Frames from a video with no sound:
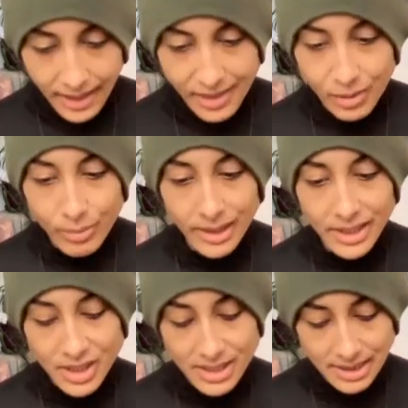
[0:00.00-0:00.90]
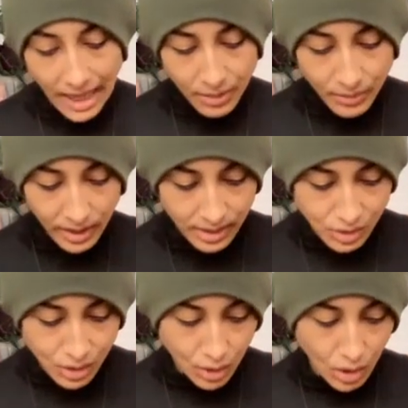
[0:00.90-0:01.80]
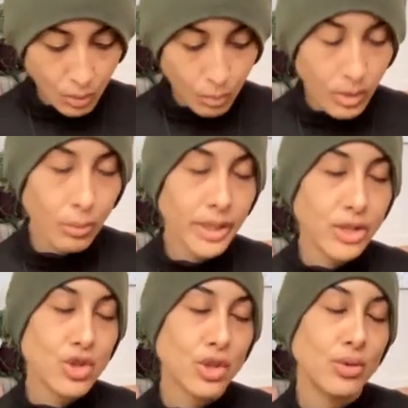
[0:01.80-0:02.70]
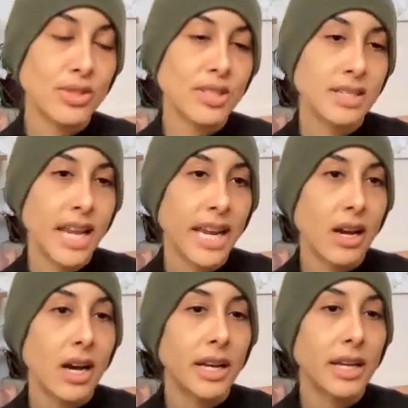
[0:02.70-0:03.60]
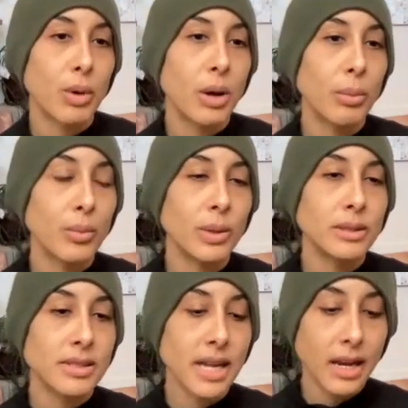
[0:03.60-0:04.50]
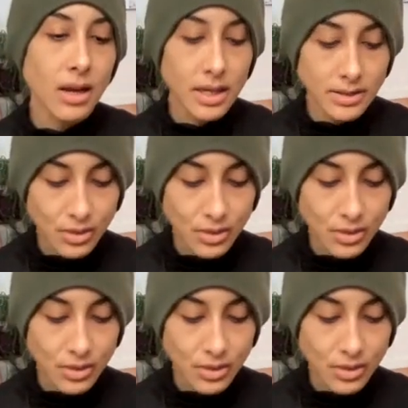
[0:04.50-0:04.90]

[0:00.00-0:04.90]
And they're really just allowing us to know what we choose to take on and what we will take on.